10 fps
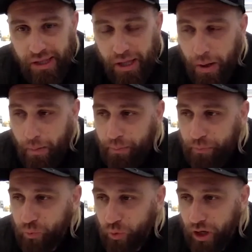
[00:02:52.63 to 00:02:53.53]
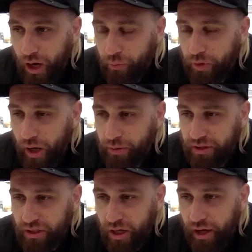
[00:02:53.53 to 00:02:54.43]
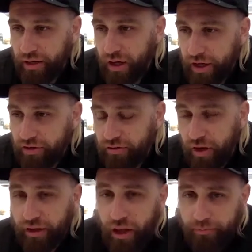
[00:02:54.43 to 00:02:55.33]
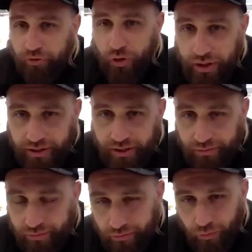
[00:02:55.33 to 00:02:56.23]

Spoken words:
When I was a kid, I climbed trees and